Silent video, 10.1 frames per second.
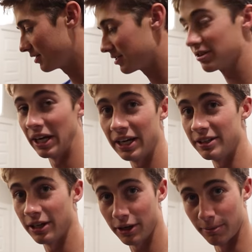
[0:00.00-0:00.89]
This is
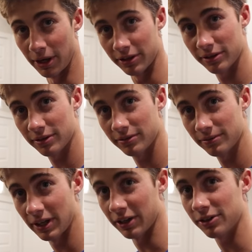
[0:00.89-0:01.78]
eight terabytes,
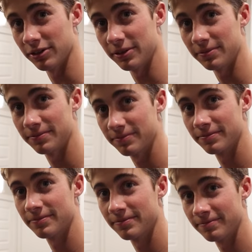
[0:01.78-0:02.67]
actually.
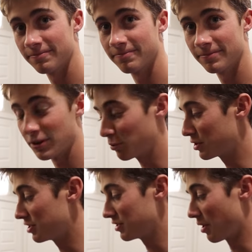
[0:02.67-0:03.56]
Facts.
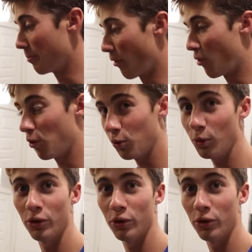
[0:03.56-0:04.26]
Which is whole...